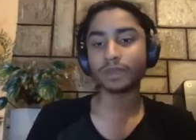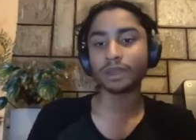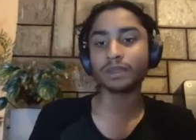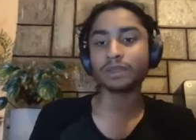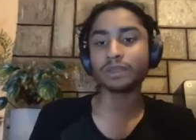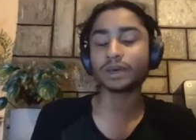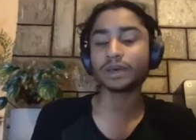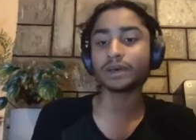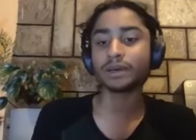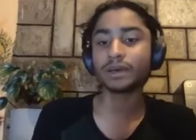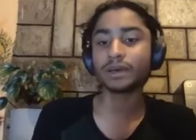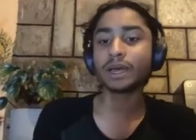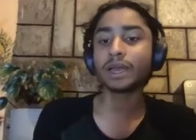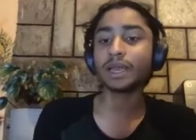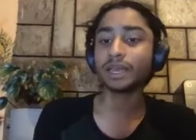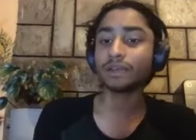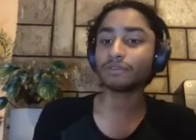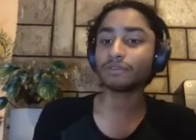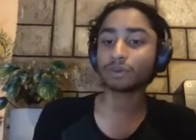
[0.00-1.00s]
the
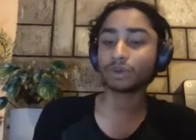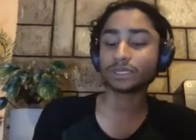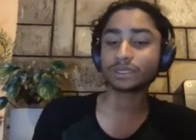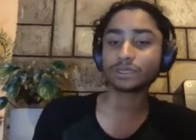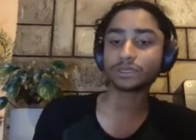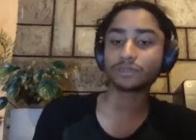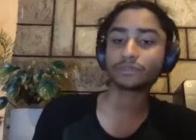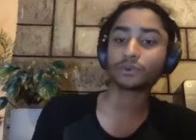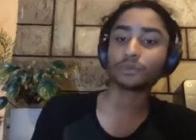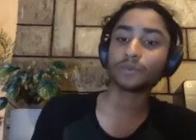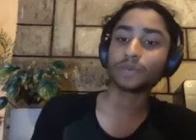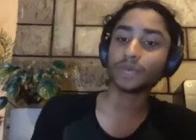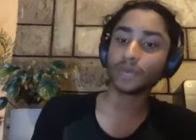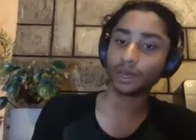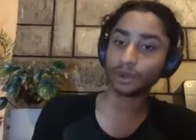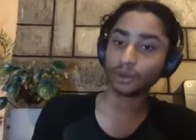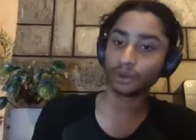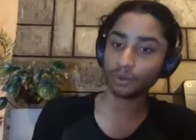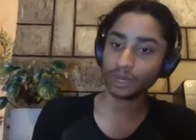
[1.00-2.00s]
influences from
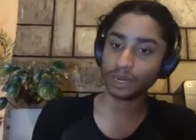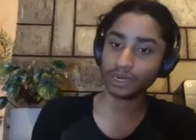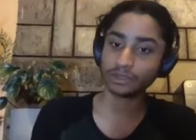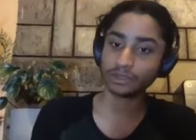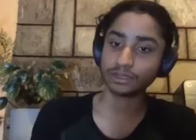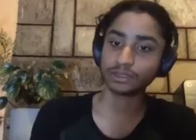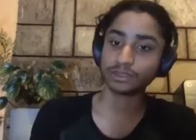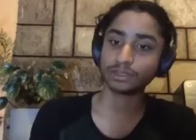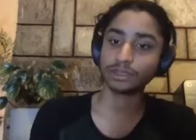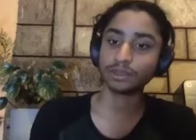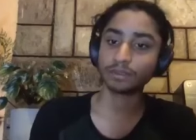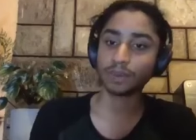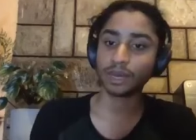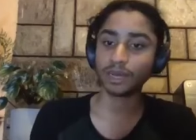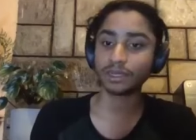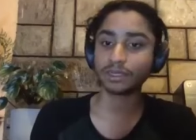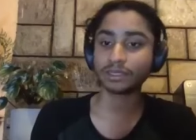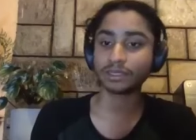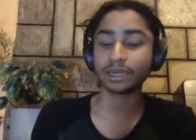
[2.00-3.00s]
young organizers in
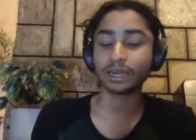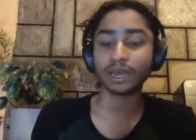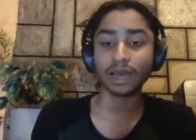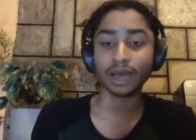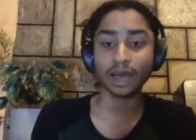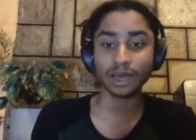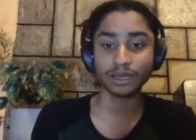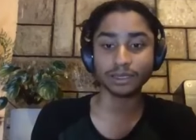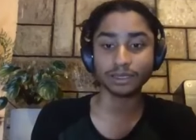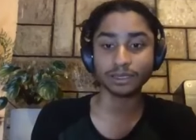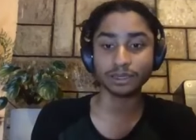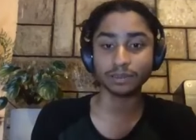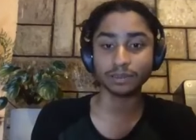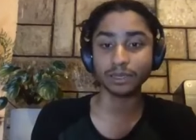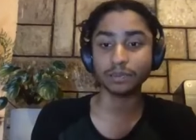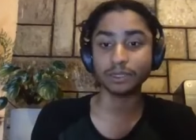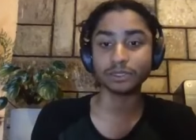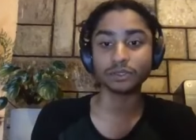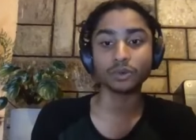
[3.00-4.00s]
Palestine, like Ahed
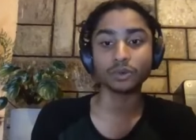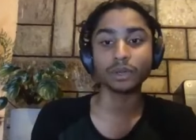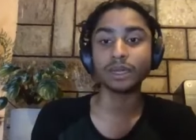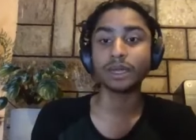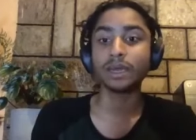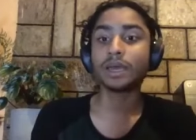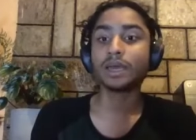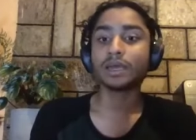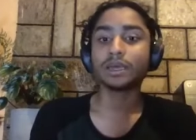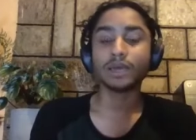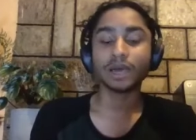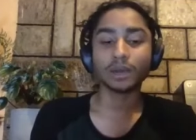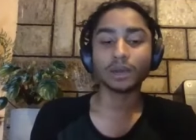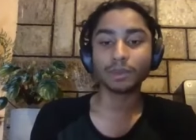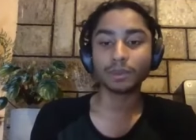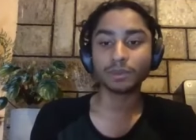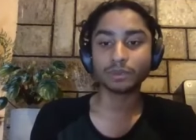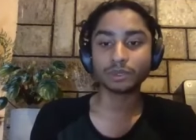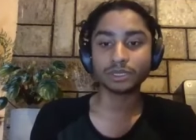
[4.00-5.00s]
Tamimi. So when young
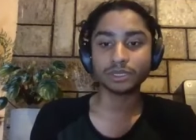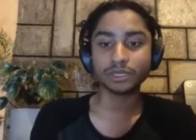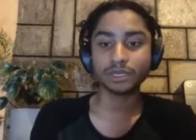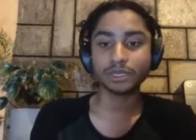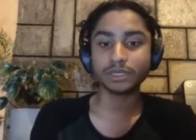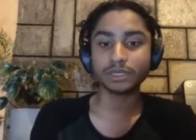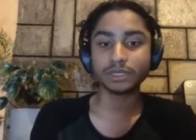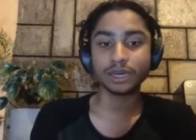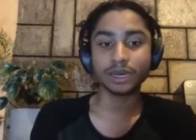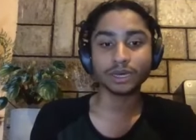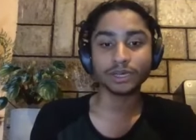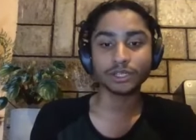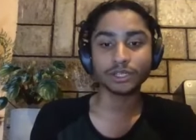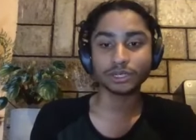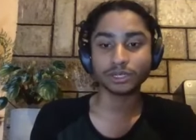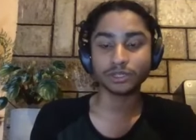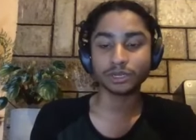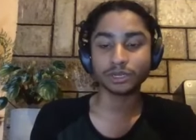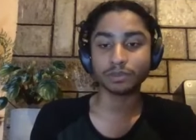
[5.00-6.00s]
people see these young
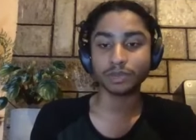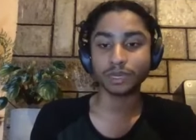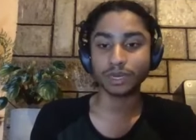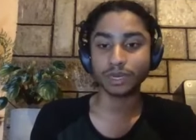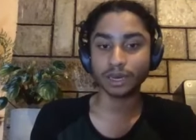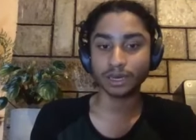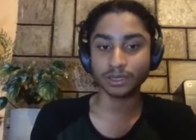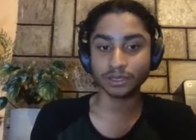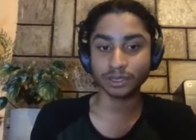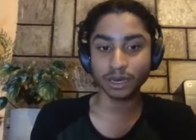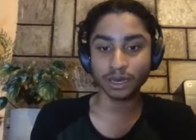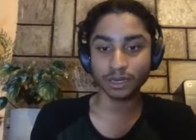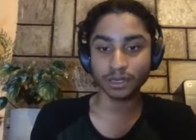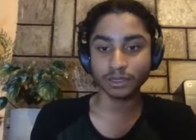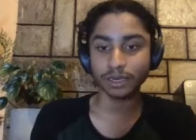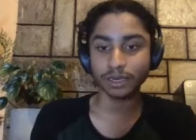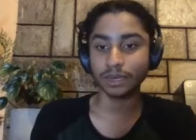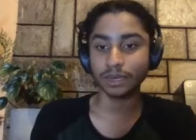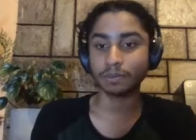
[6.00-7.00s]
children being
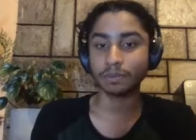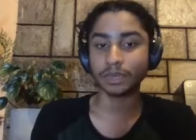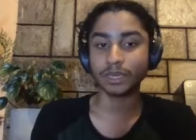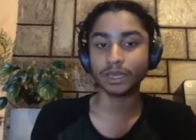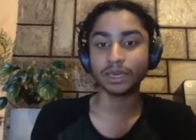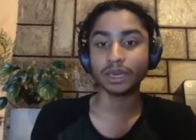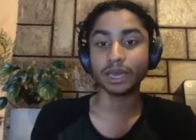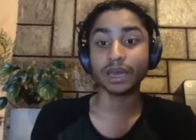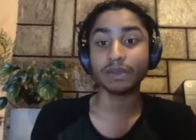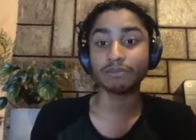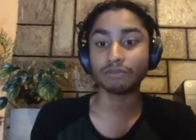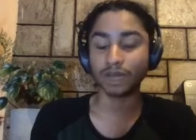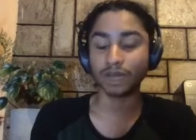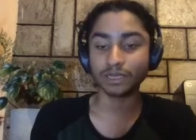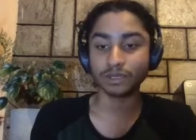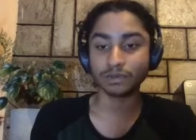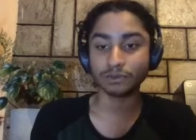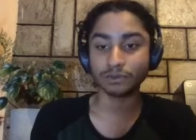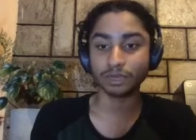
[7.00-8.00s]
attacked and being and
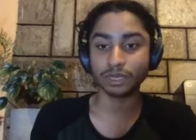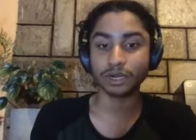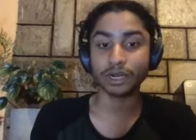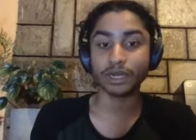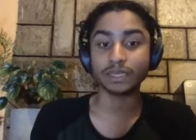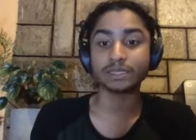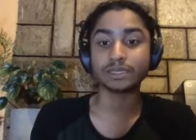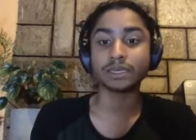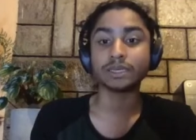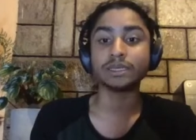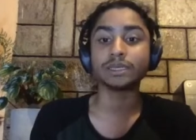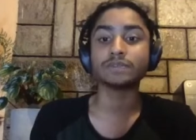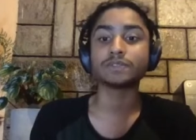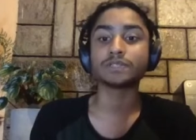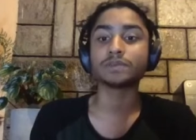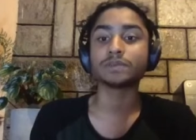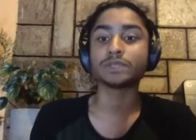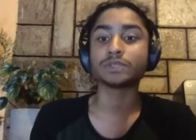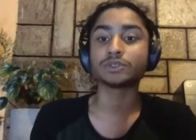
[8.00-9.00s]
fighting for their rights, it gives
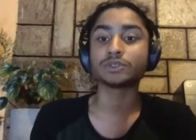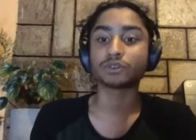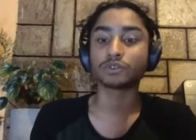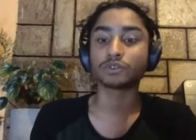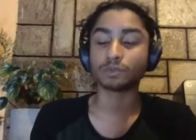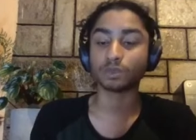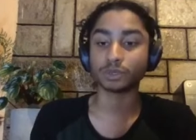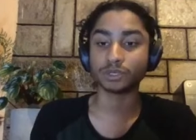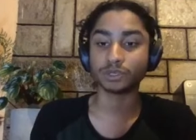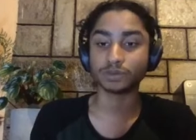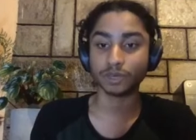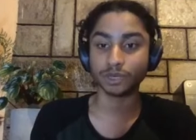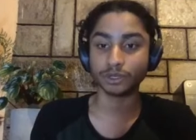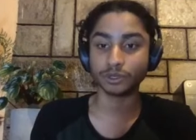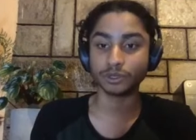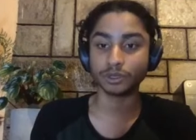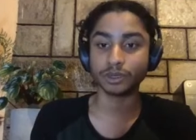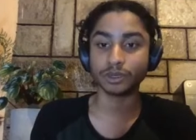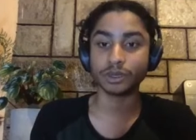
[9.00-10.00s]
them this sort of
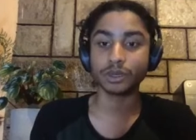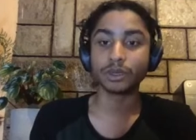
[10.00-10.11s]
motivation